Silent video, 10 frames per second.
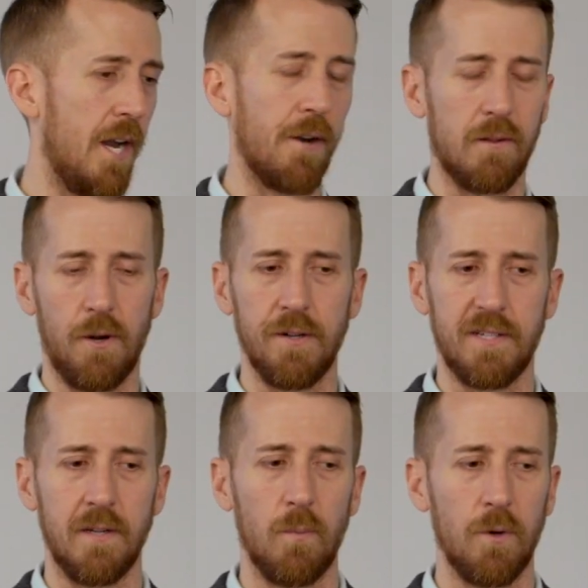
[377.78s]
Erik
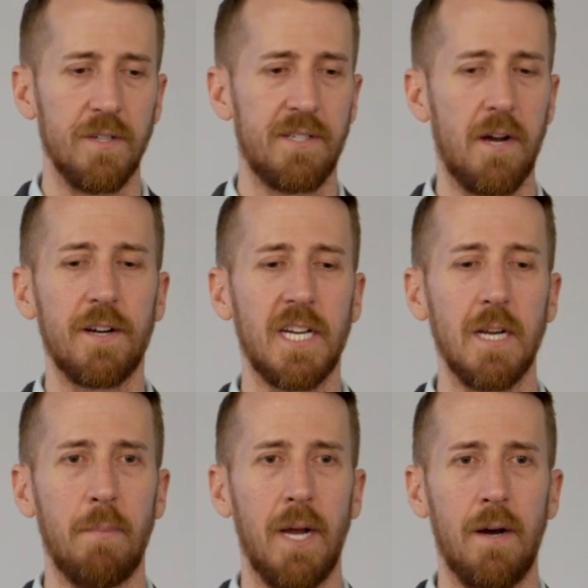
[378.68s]
Larson where he's
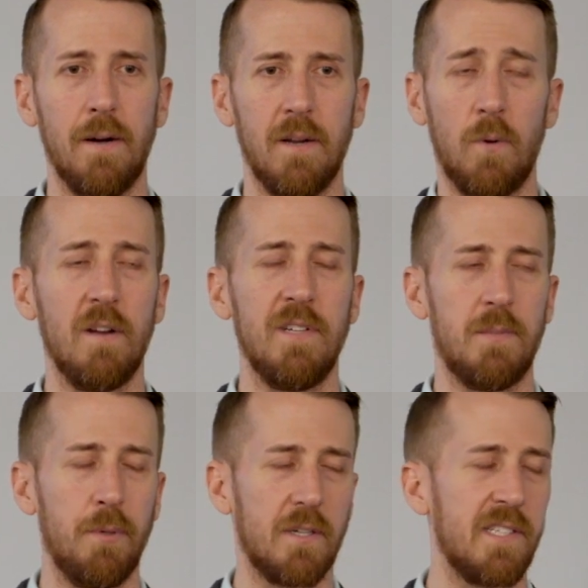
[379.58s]
talking about in one of
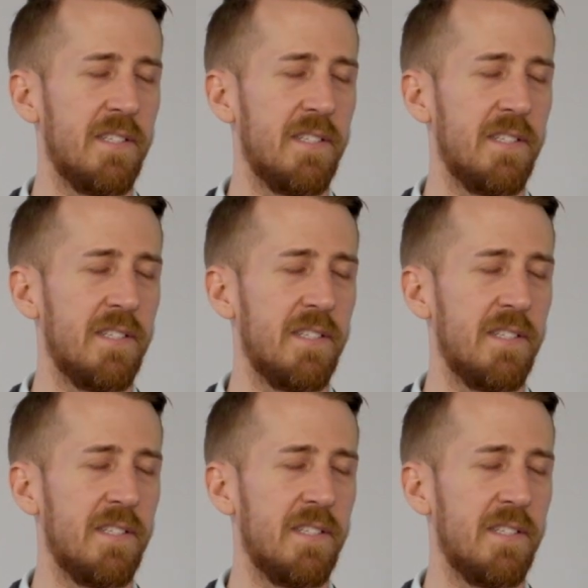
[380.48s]
his books.